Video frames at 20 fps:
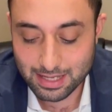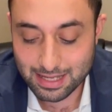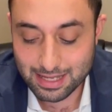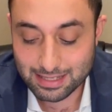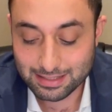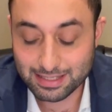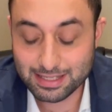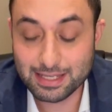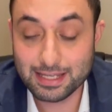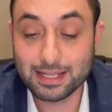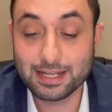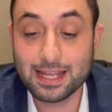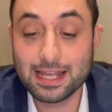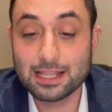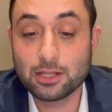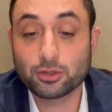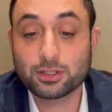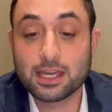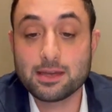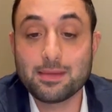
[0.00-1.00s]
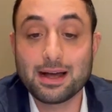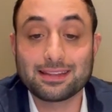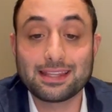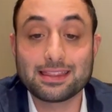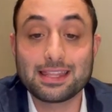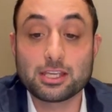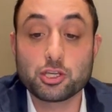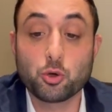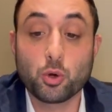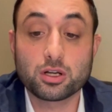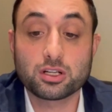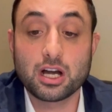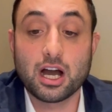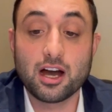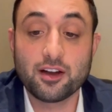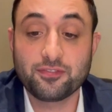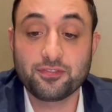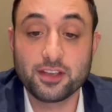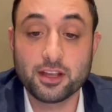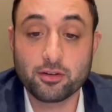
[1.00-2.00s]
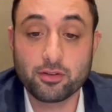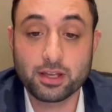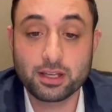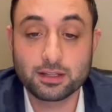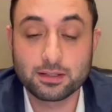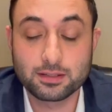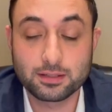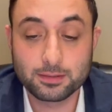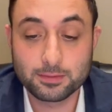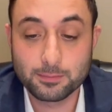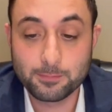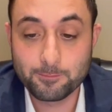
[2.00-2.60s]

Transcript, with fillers: That you are God fearing.